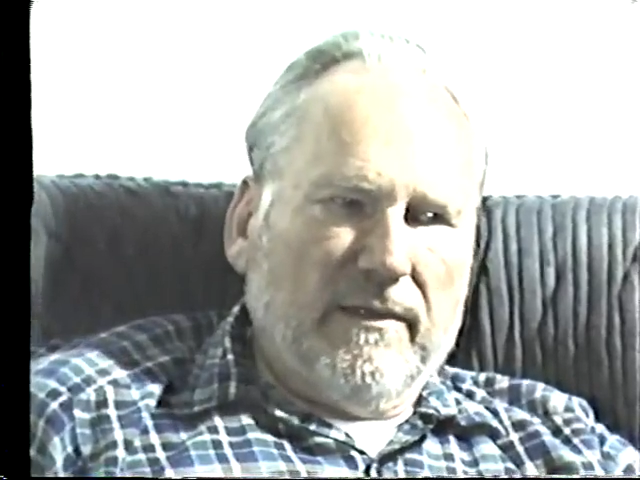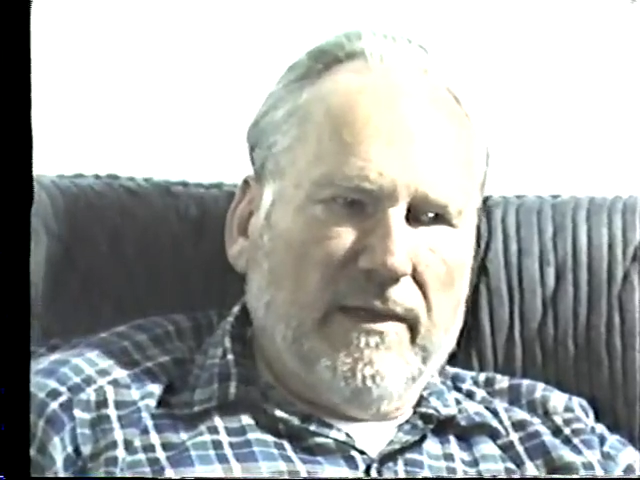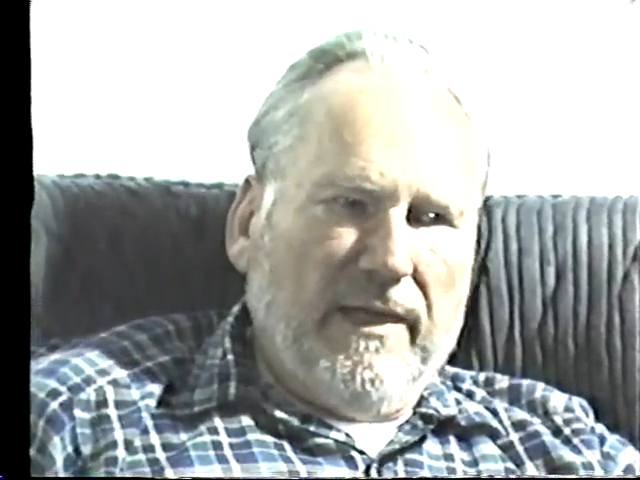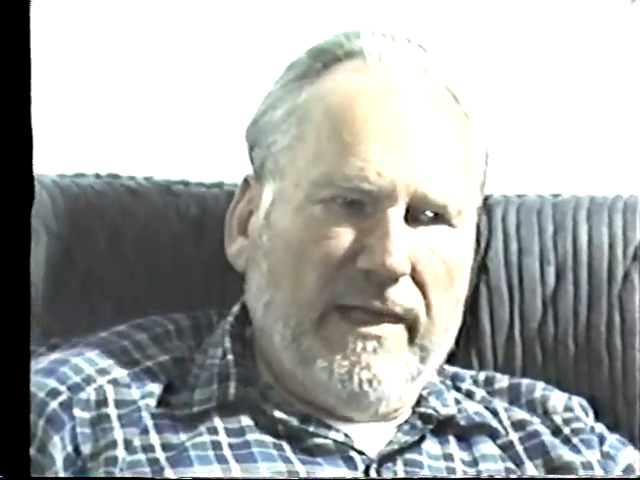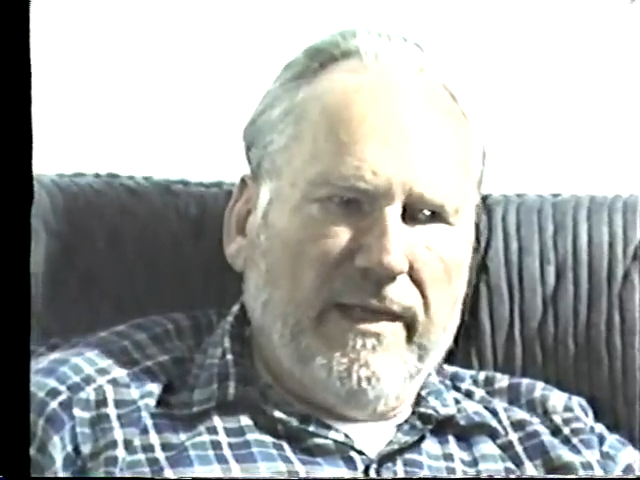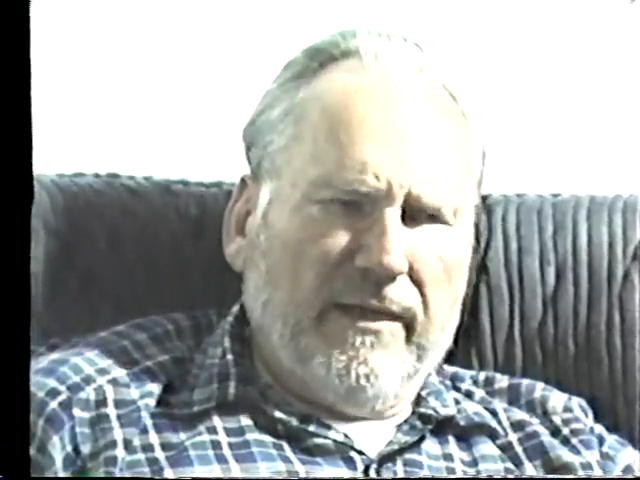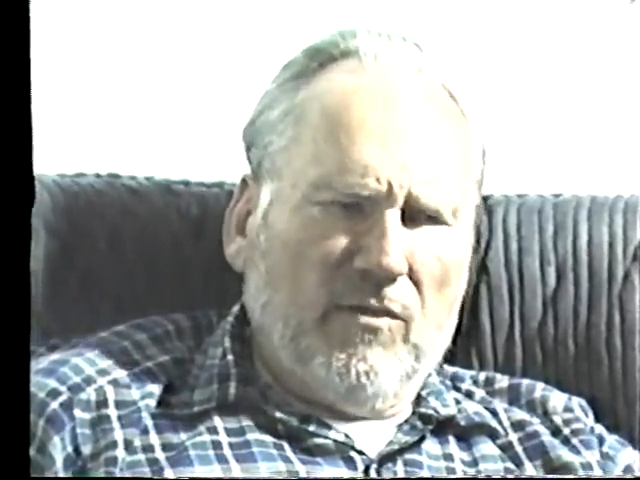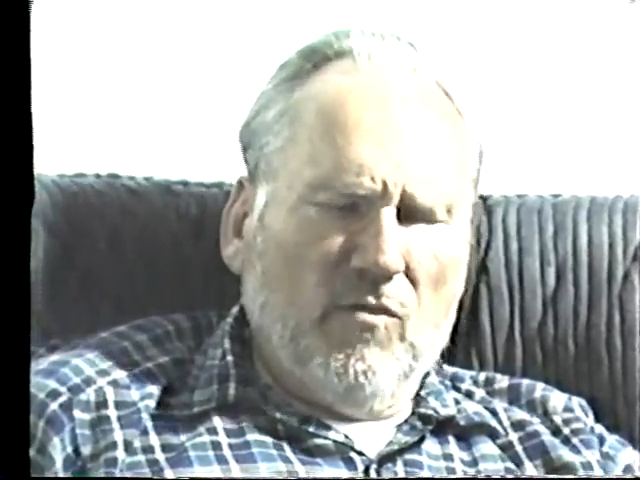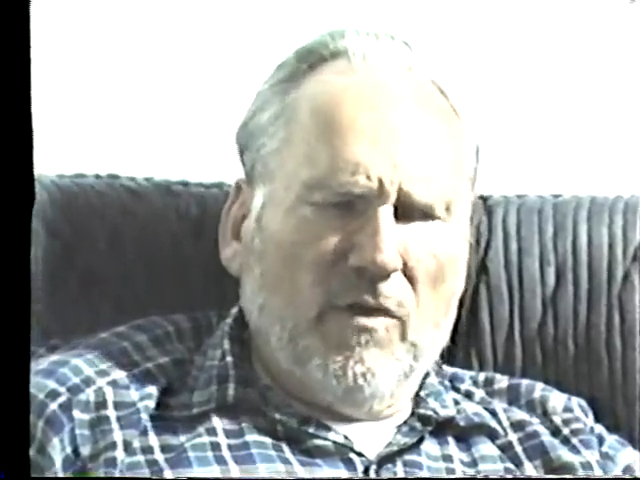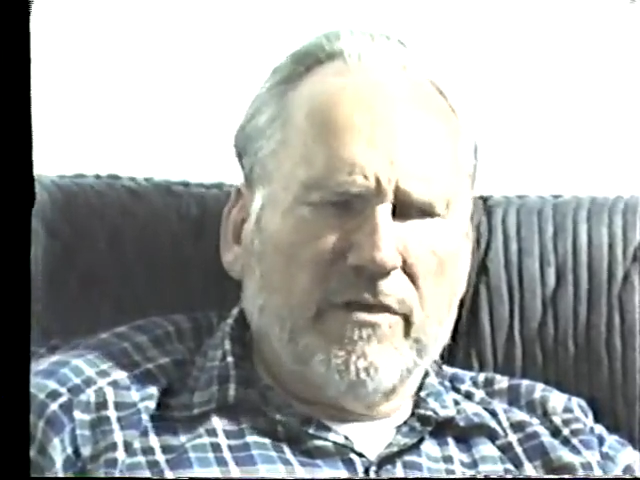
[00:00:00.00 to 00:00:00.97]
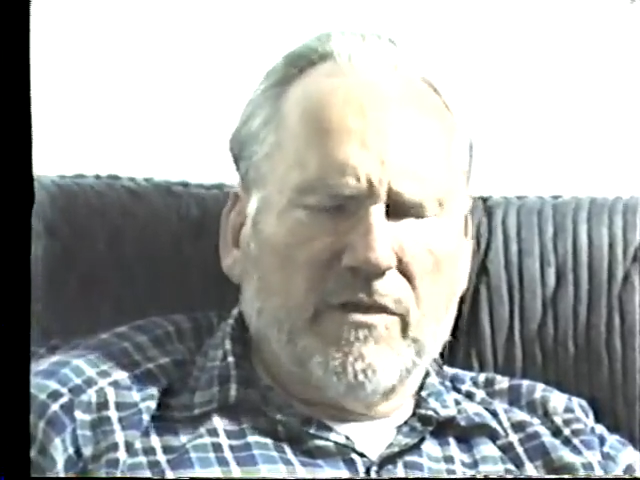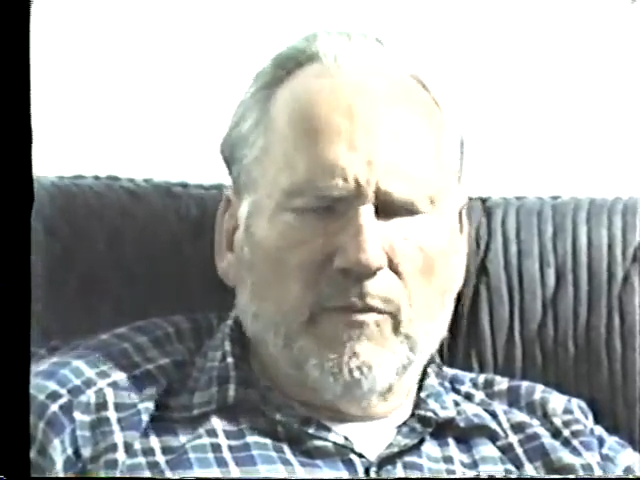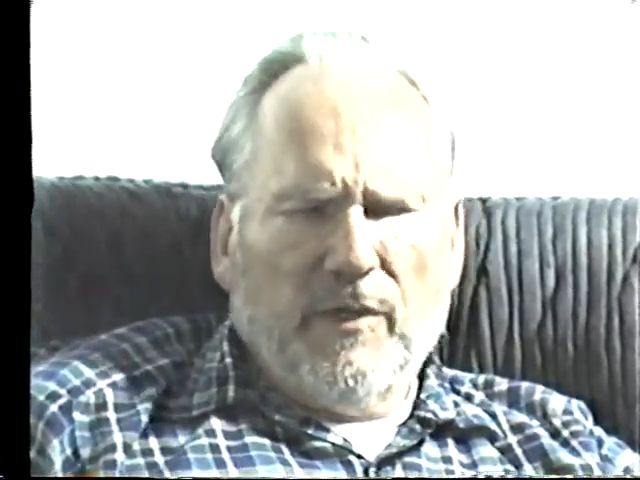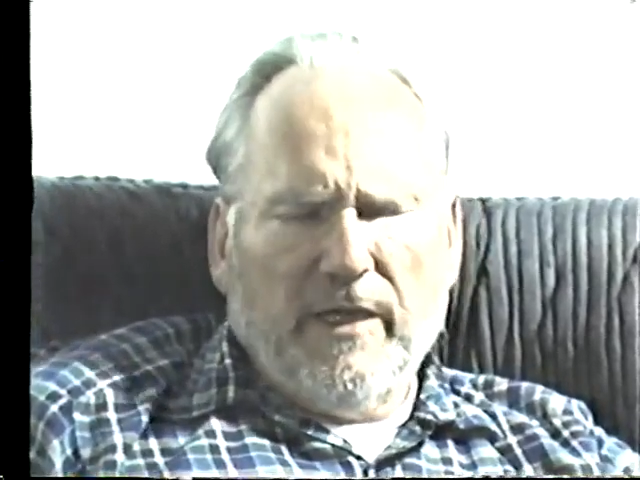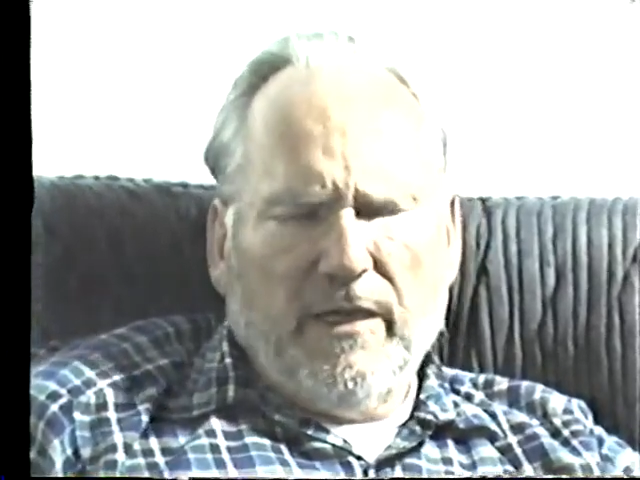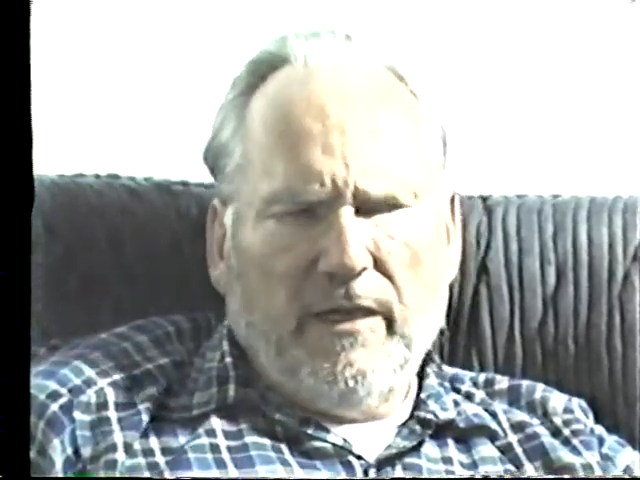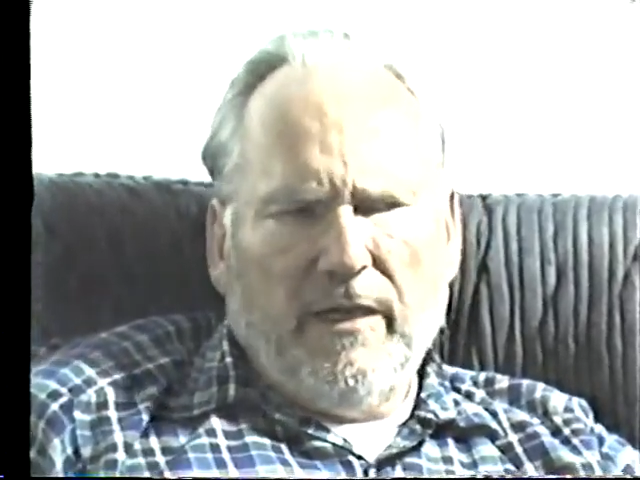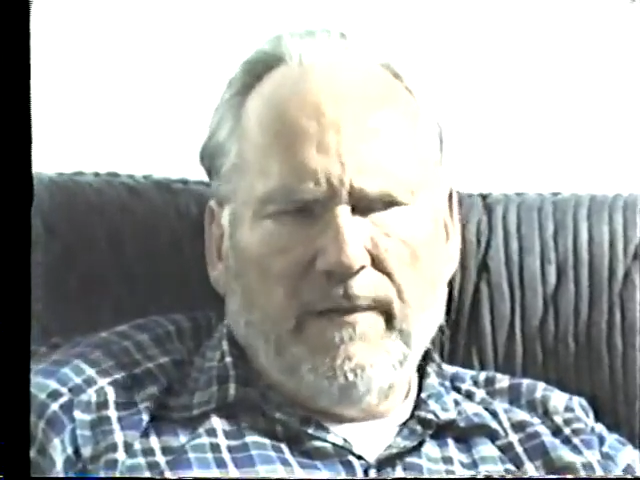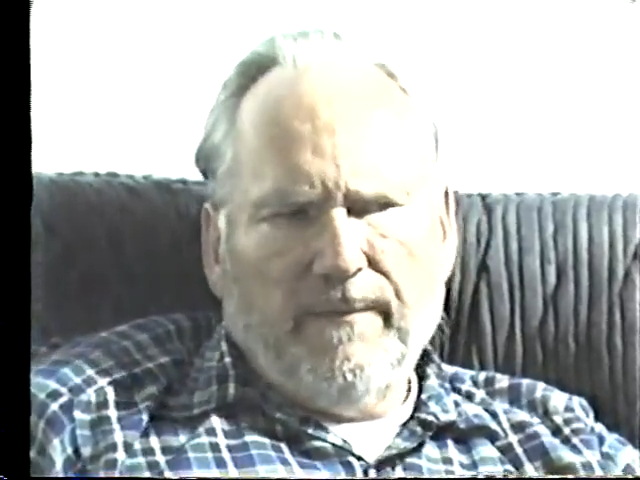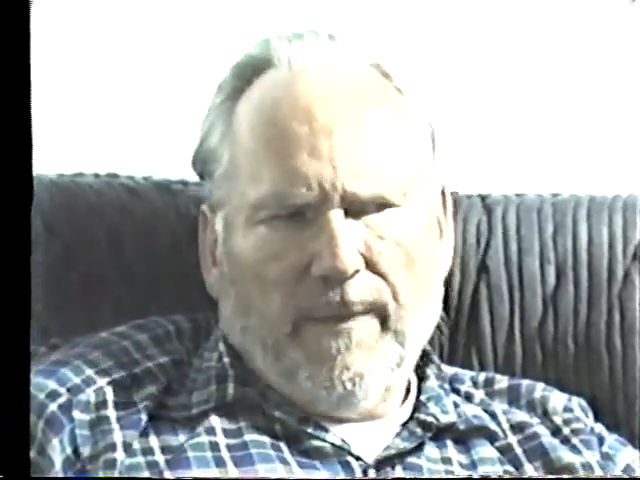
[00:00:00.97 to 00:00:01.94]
I ignored completely